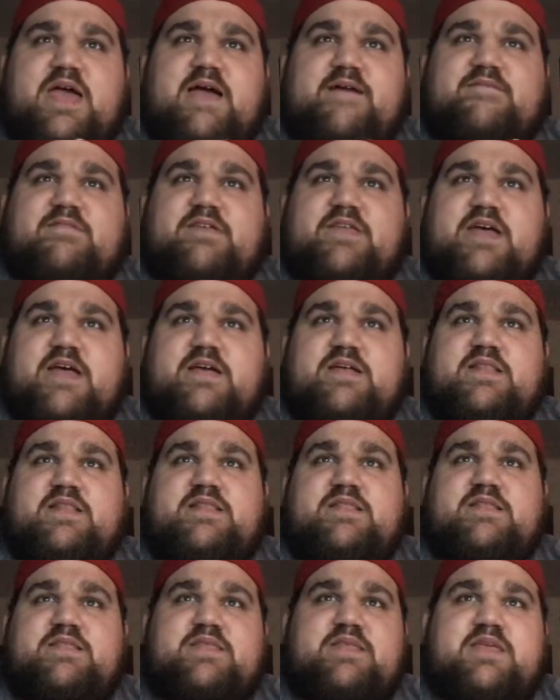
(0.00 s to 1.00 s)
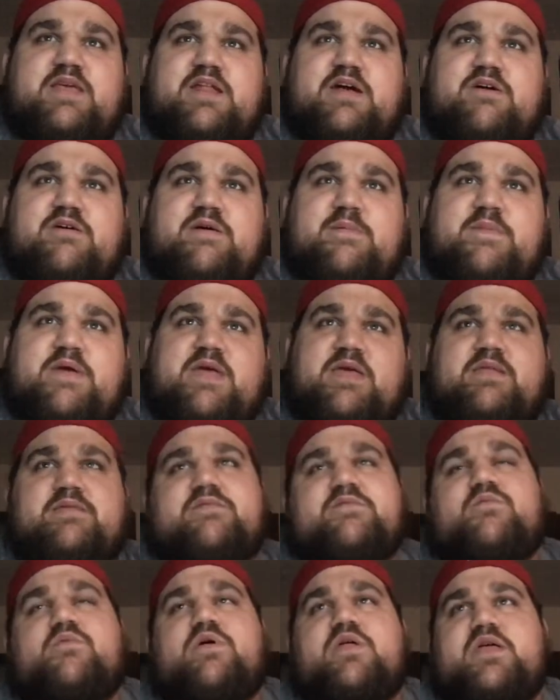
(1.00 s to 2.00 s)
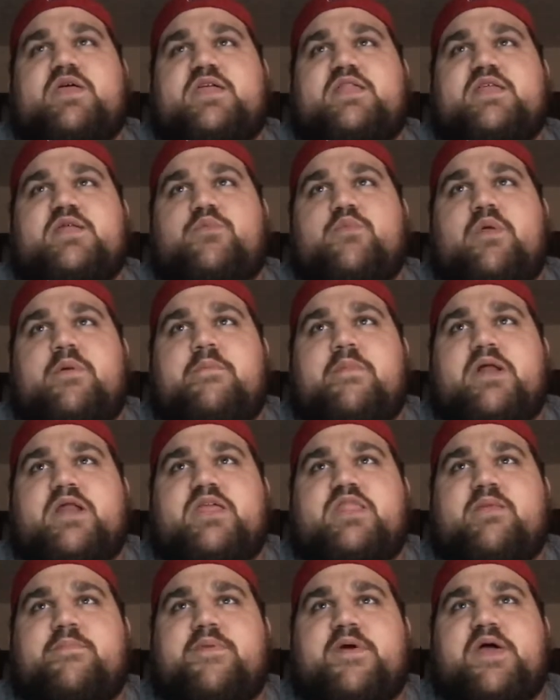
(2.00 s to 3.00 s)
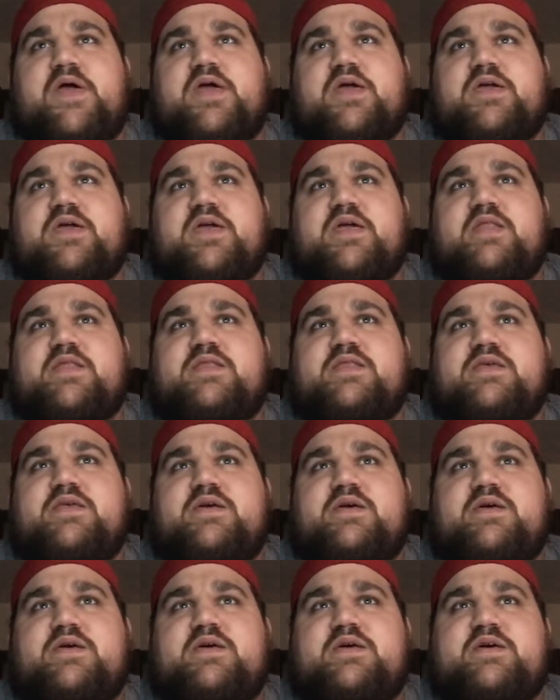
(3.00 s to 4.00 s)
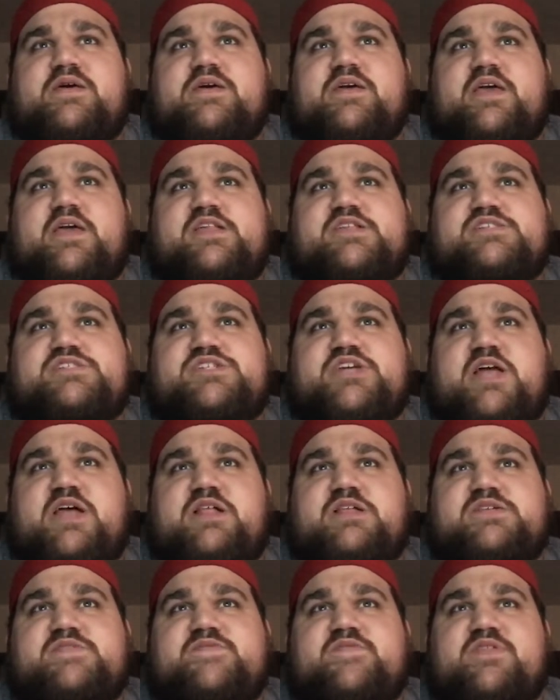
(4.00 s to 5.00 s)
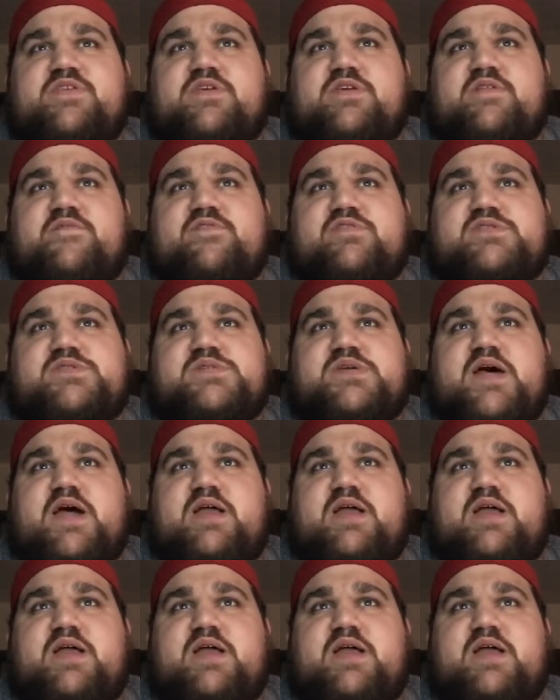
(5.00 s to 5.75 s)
After that, he did win Money in the Bank, and he challenged for the Universal